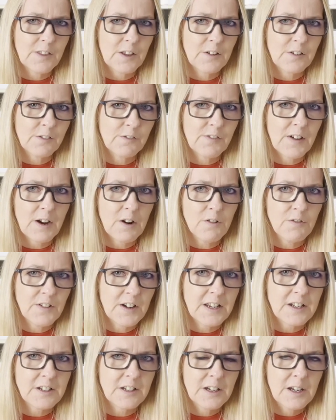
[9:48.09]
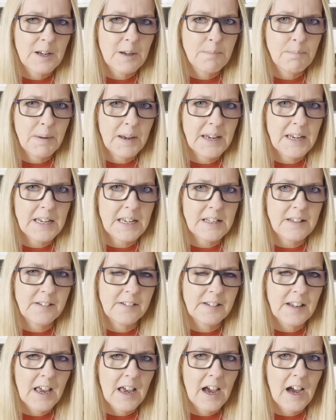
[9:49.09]
those velvet beads
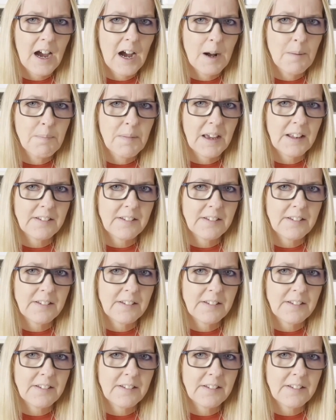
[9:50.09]
um,